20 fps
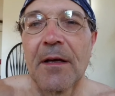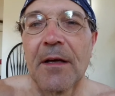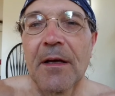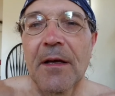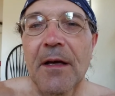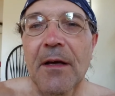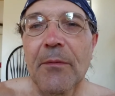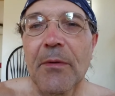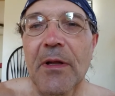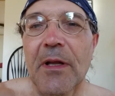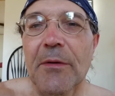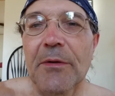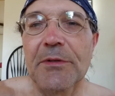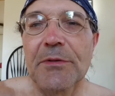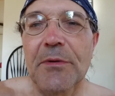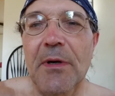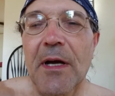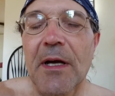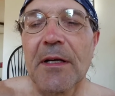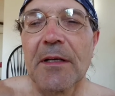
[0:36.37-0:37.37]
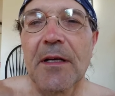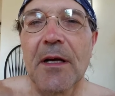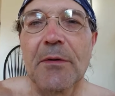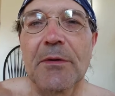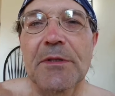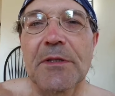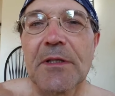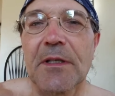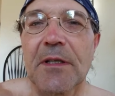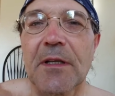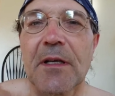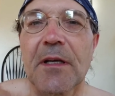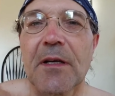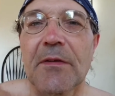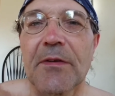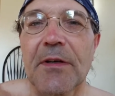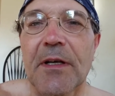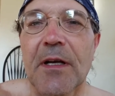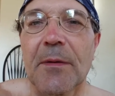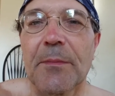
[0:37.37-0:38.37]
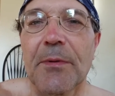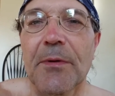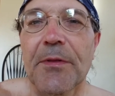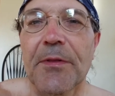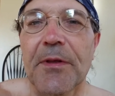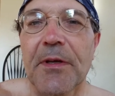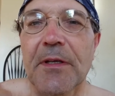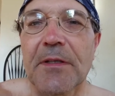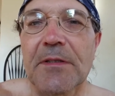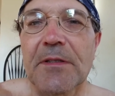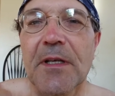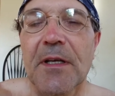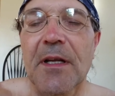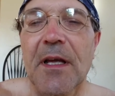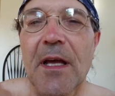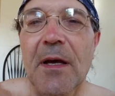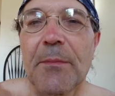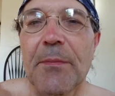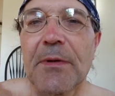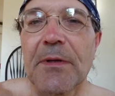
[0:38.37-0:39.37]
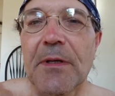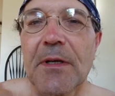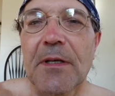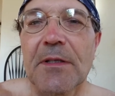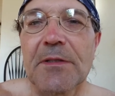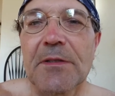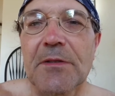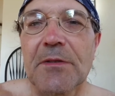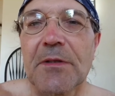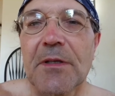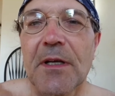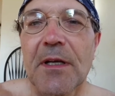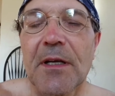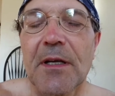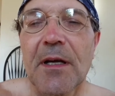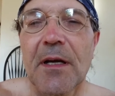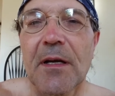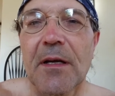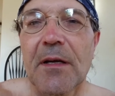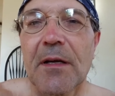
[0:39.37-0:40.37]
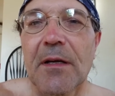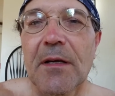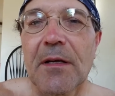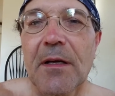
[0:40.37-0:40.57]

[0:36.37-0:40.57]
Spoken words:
And while I was riding, I was thinking of a couple things that happened yesterday.